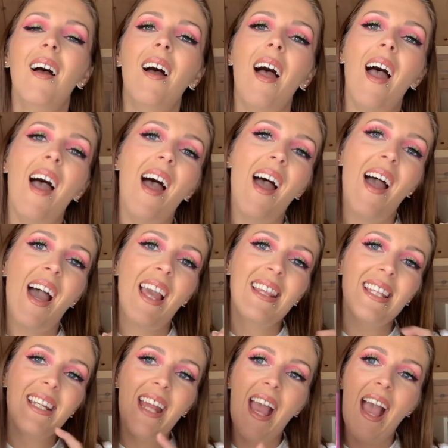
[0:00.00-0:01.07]
Uh, I
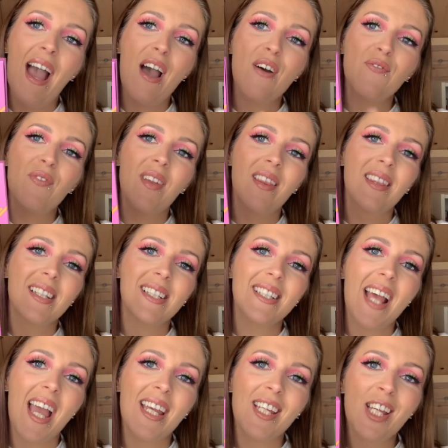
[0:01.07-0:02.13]
then have this
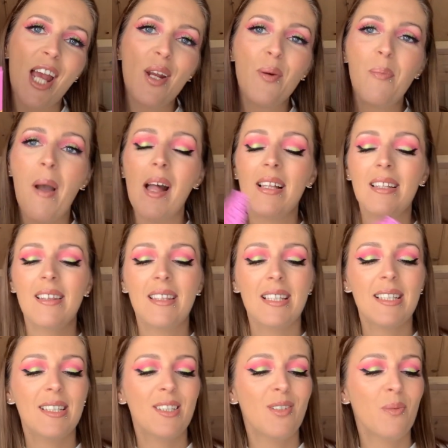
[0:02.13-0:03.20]
eyeshadow palette.
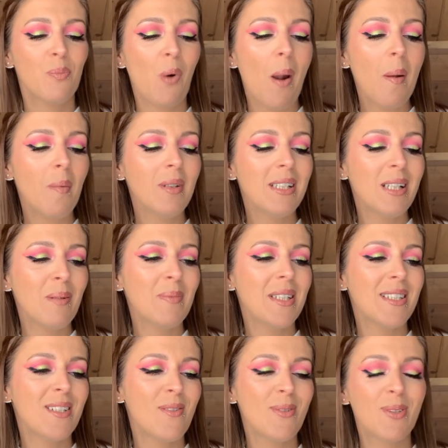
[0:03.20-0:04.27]
This probably comes
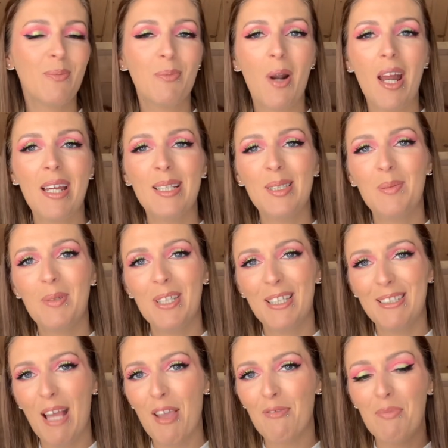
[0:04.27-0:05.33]
as no surprise
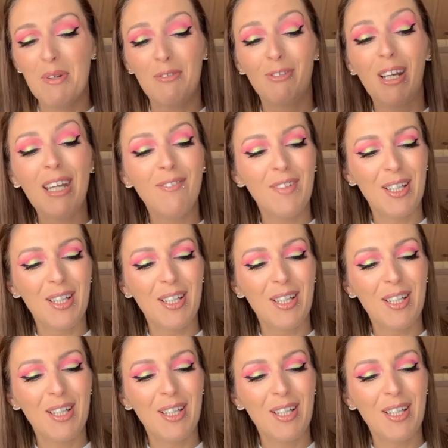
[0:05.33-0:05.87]
because I've been raving